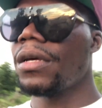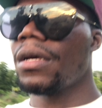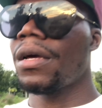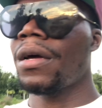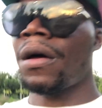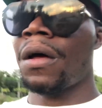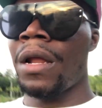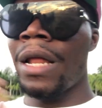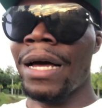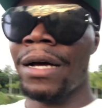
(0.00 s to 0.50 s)

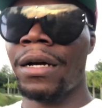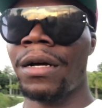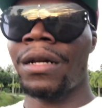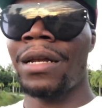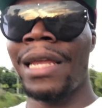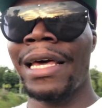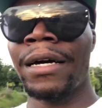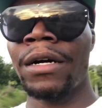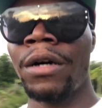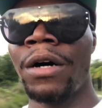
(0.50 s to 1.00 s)

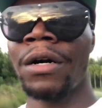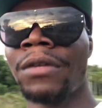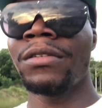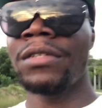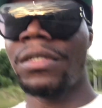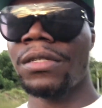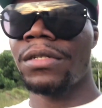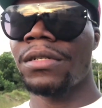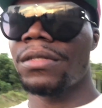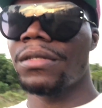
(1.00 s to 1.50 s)

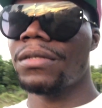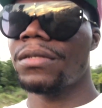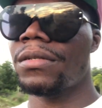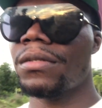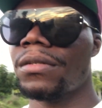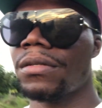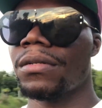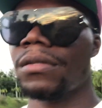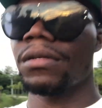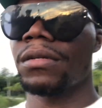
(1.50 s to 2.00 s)
claircognizance,